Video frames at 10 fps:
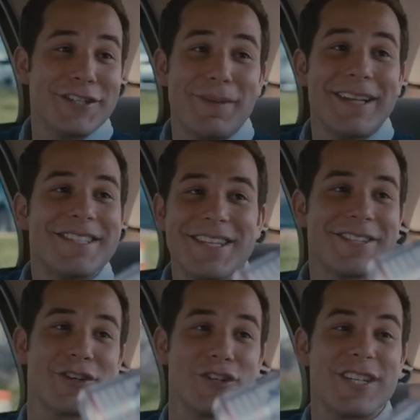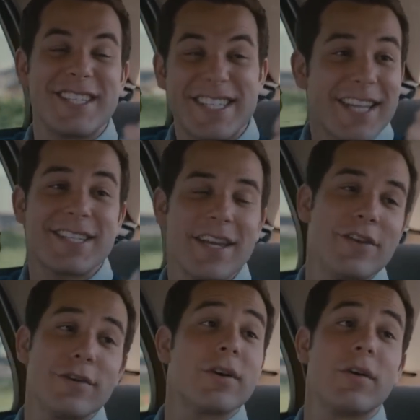She's my sister. She's
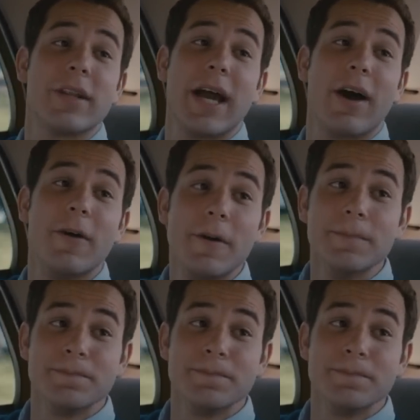16 years old now.